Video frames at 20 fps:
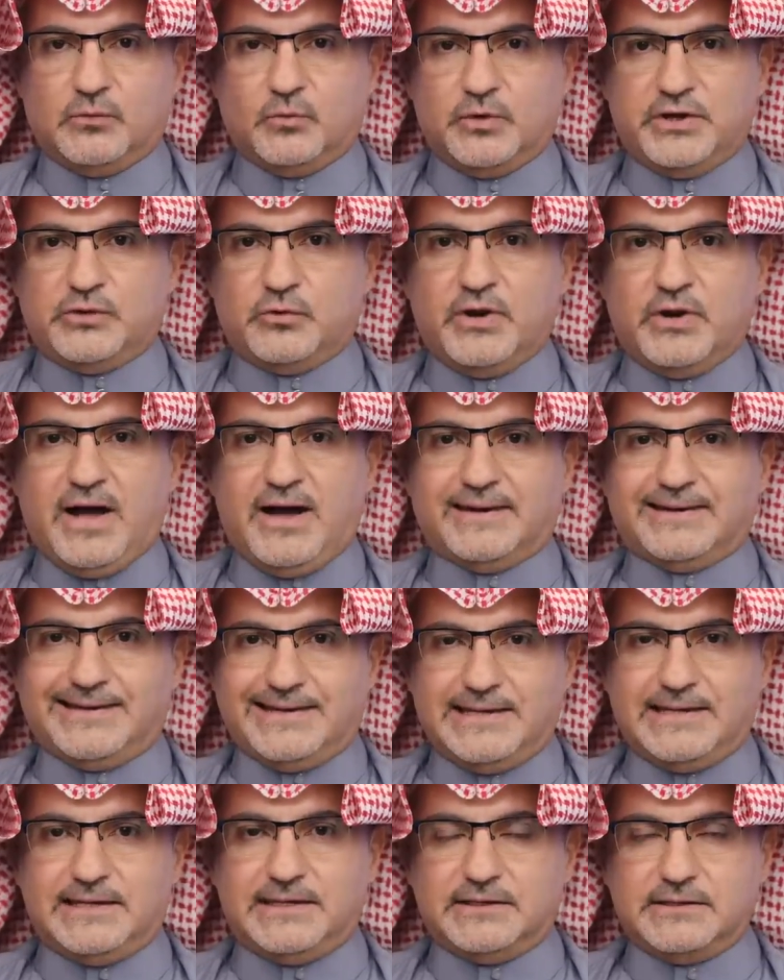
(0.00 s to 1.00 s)
We do not
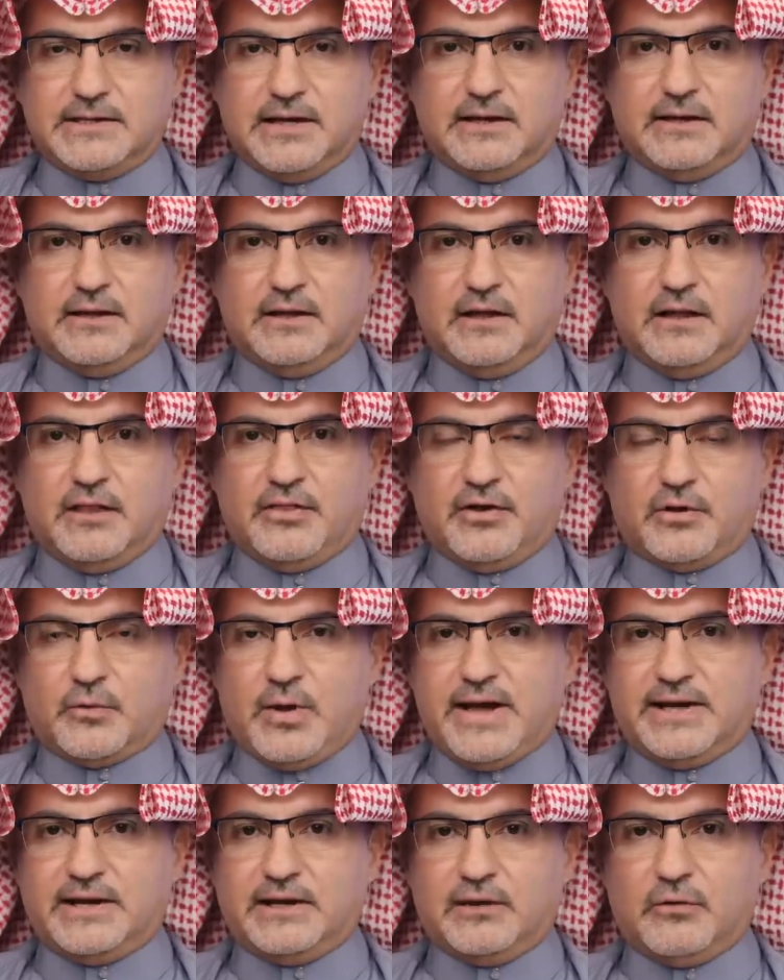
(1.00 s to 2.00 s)
need the
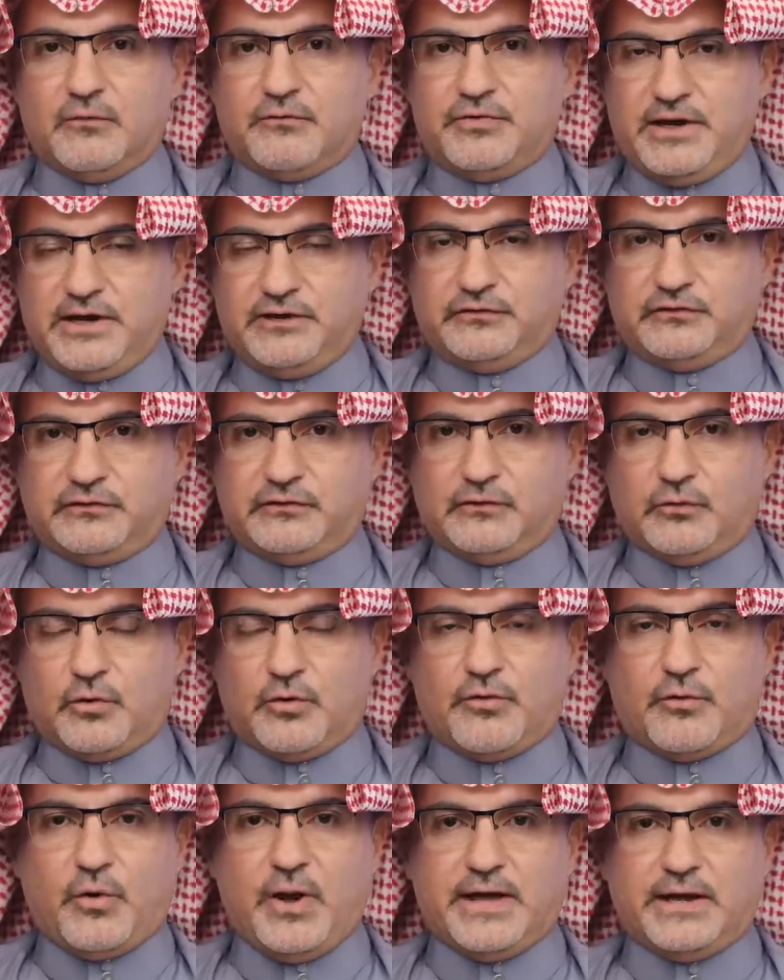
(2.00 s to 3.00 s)
writing of this
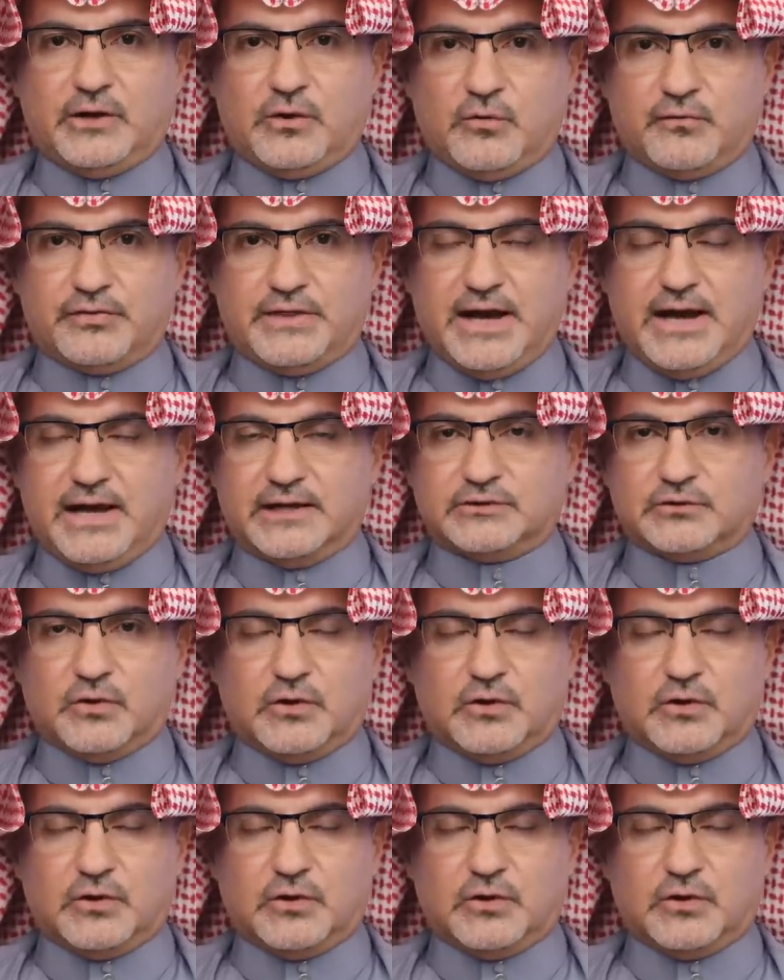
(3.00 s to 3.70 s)
or the writing of that.